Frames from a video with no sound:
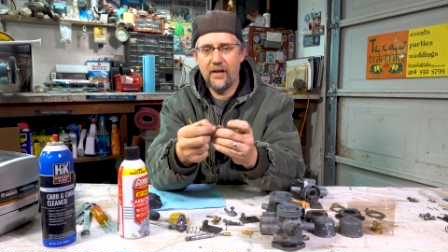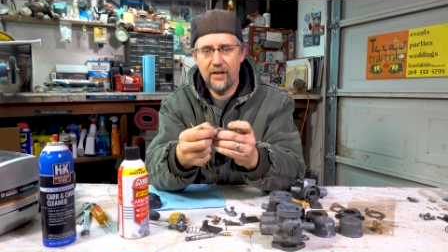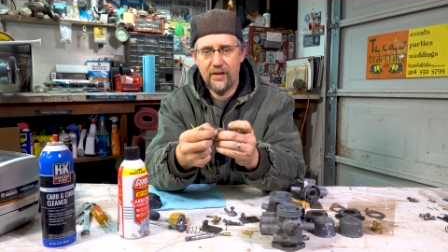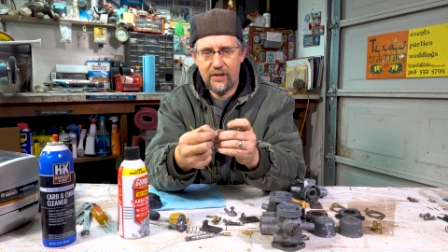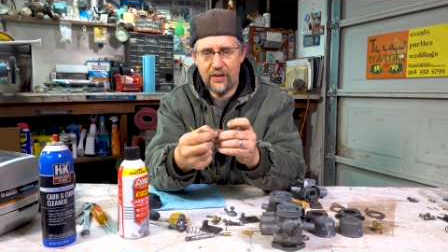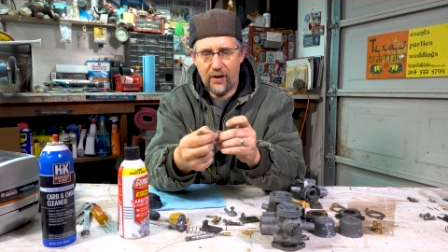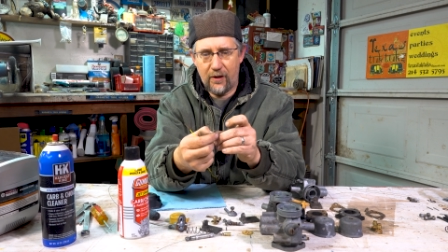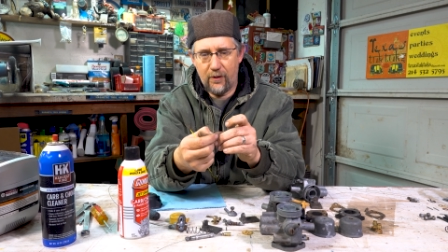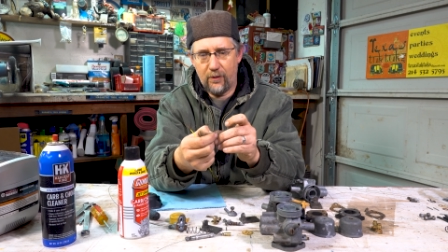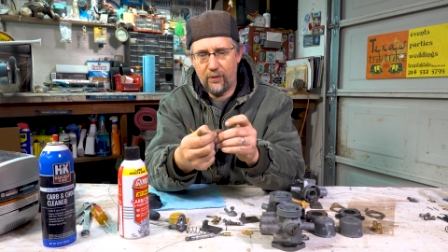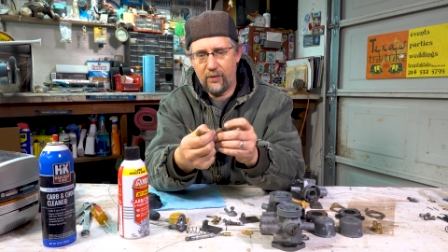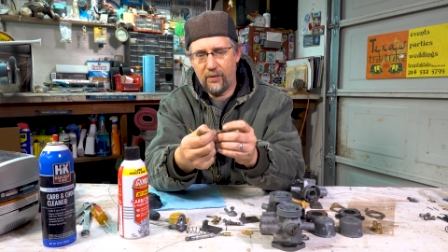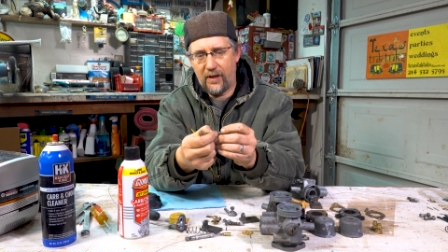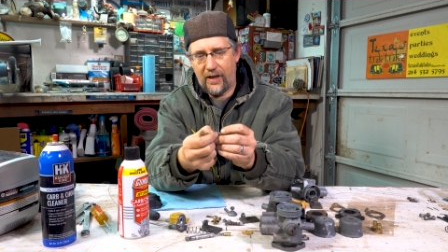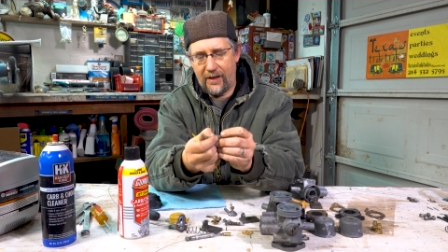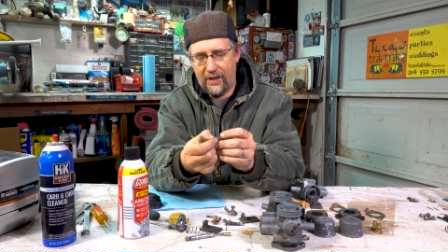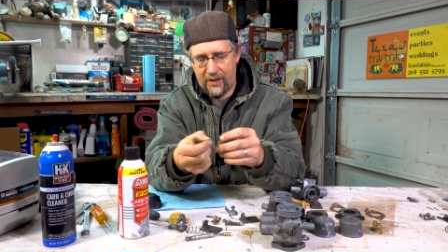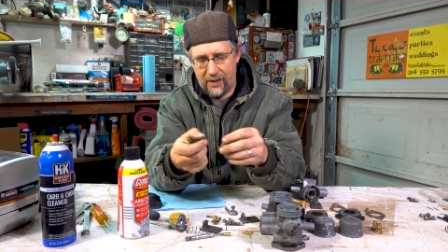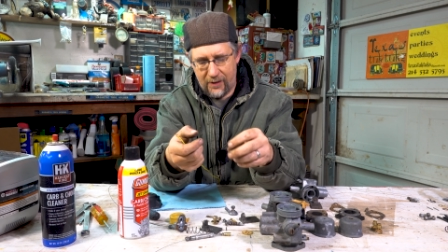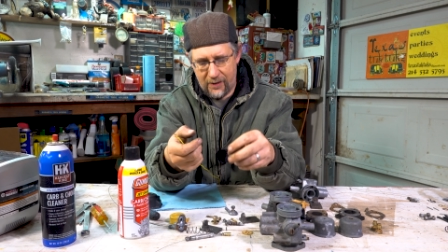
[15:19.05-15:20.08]
So
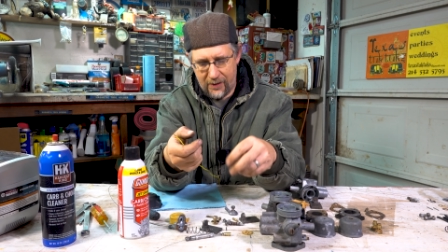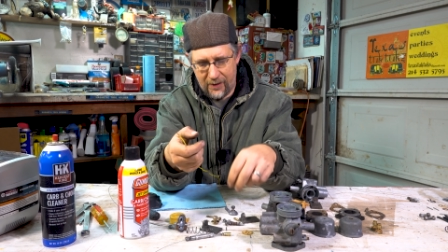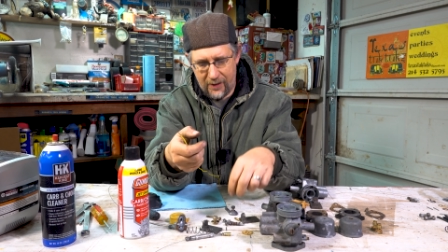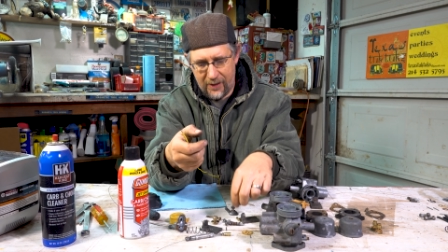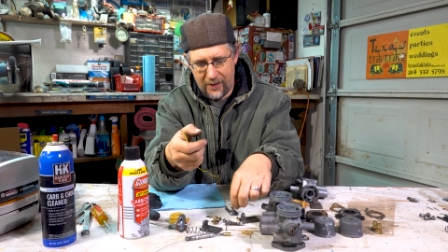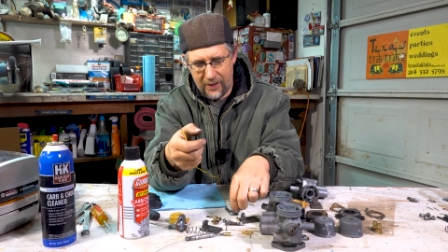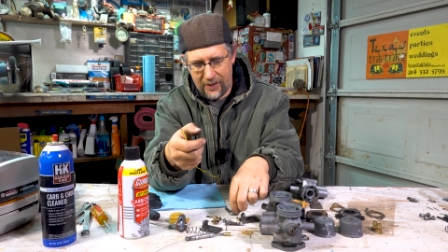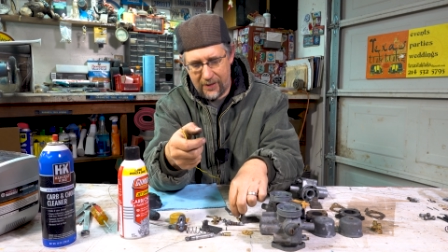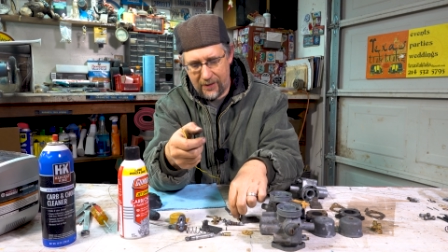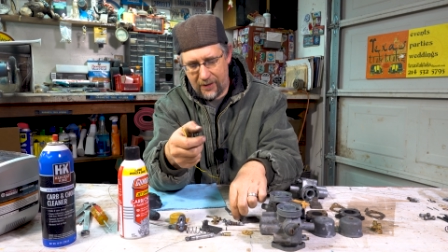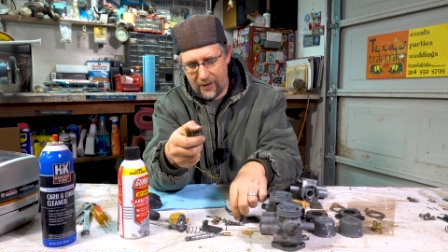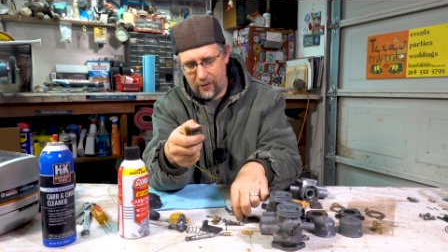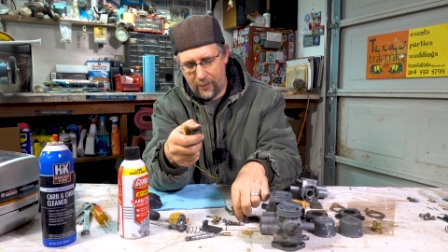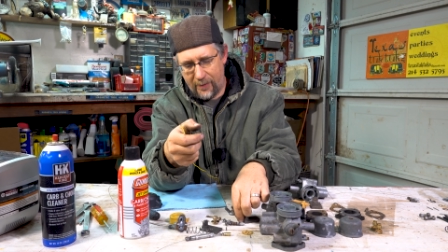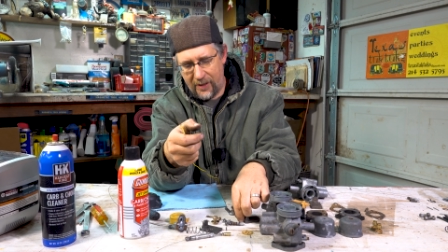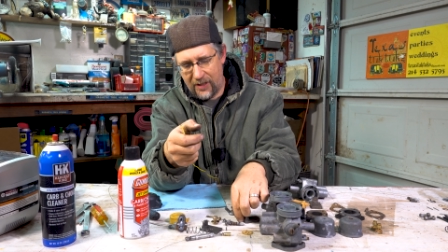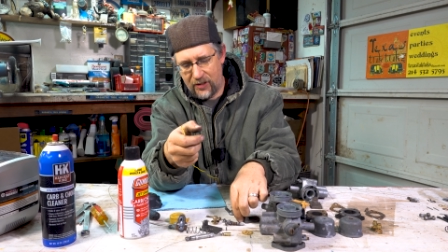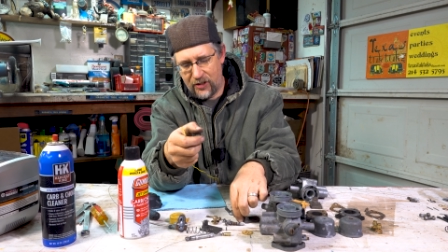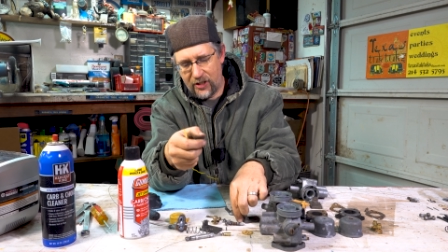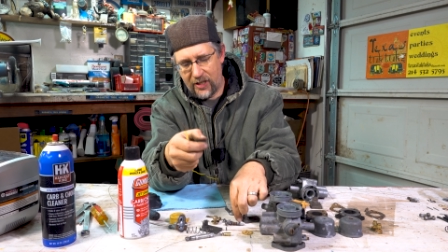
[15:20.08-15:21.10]
like, again, little
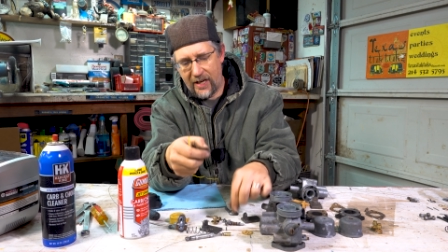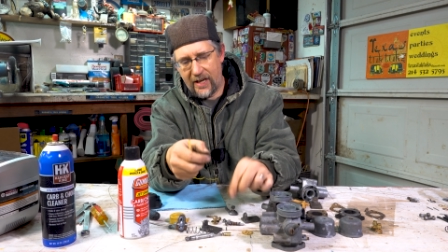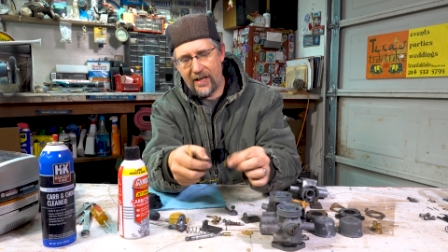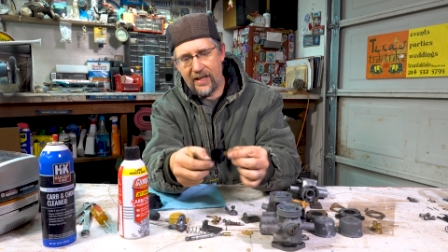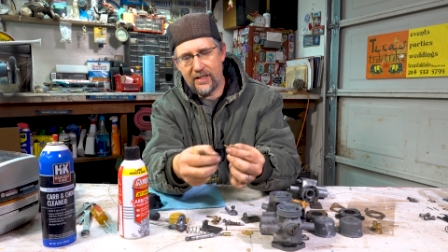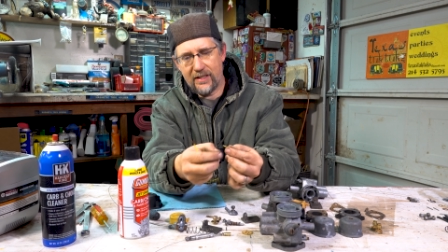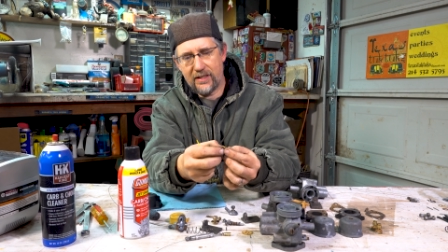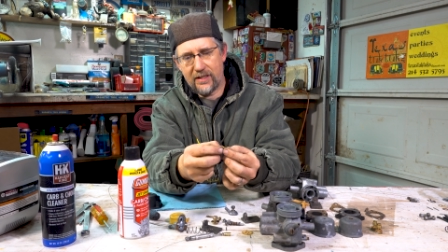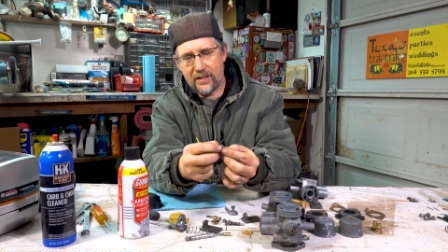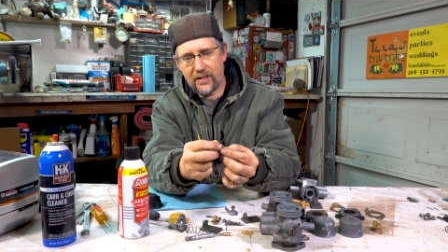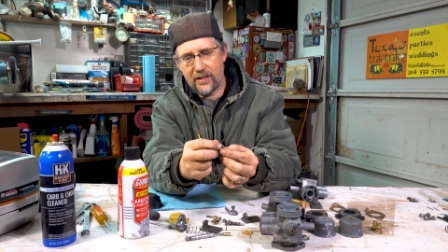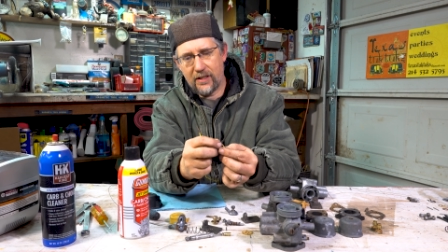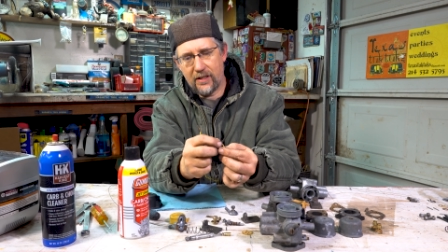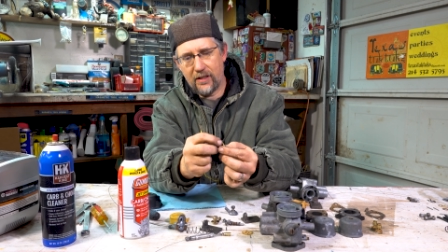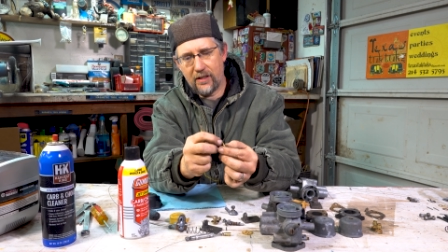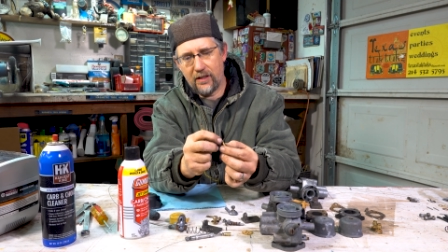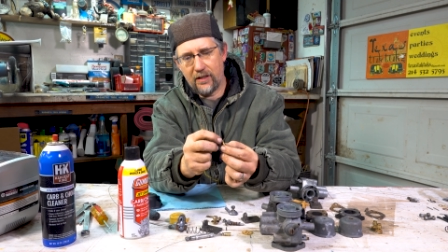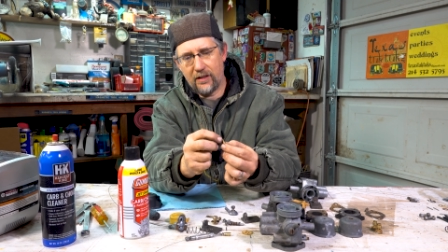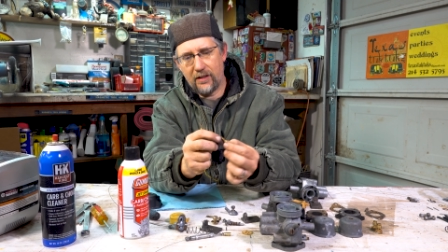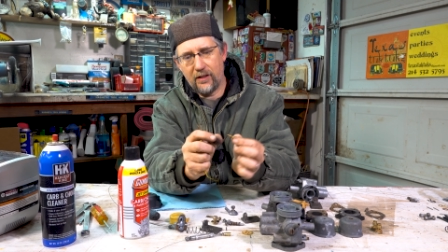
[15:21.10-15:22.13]
bitty jets,
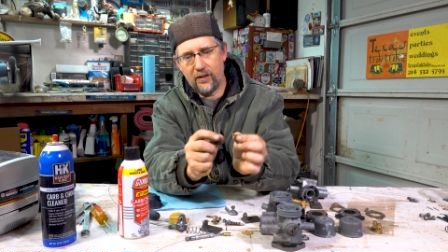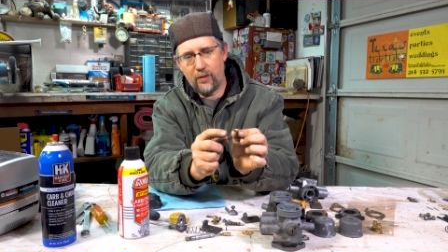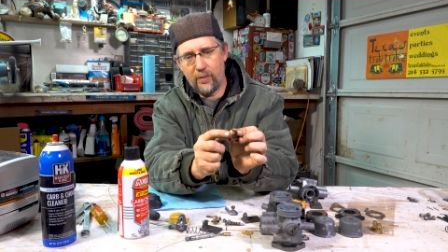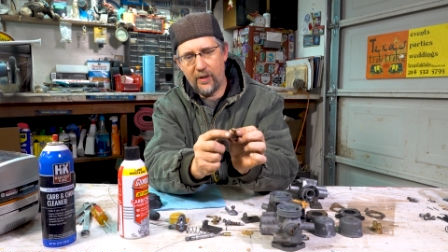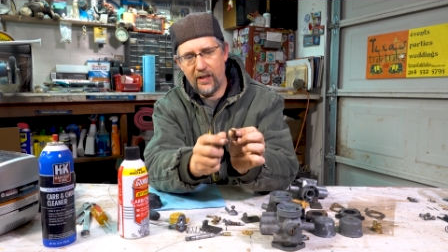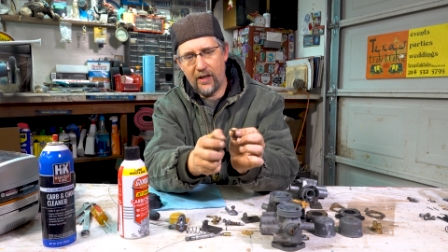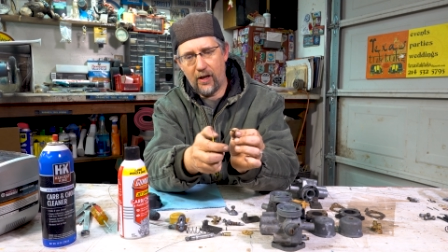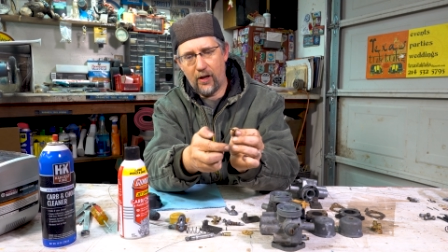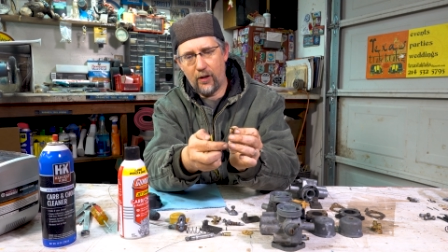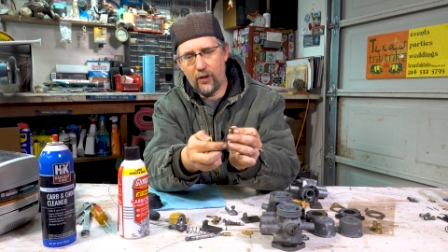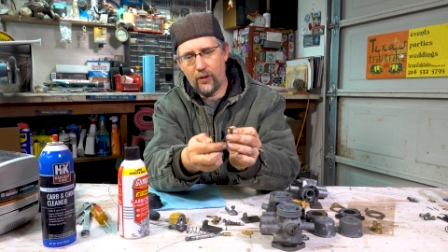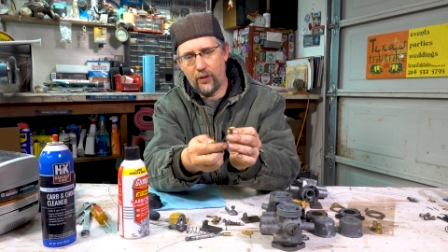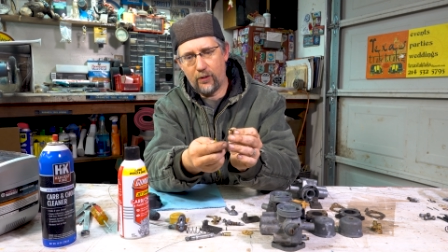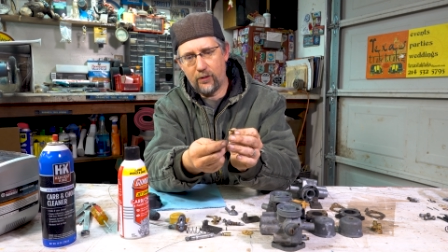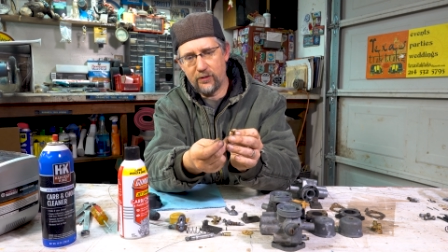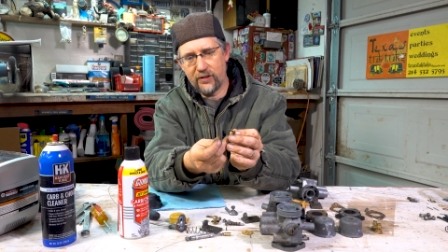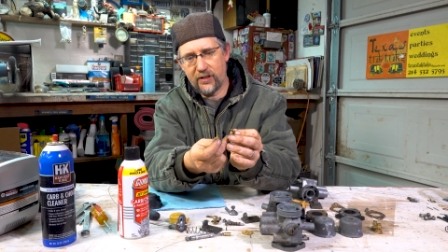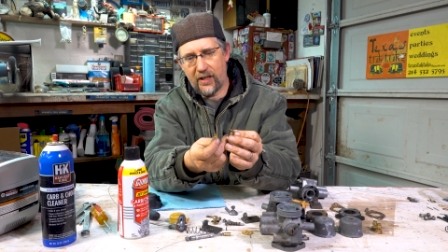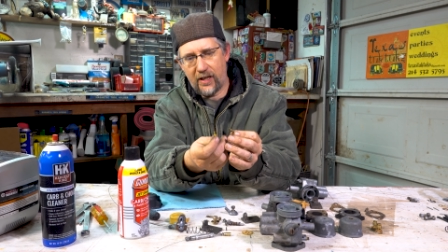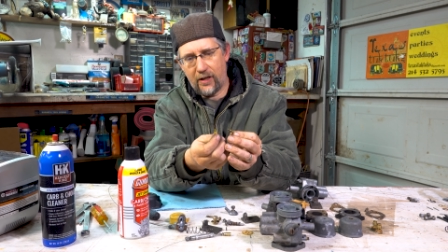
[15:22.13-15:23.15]
little bitty holes.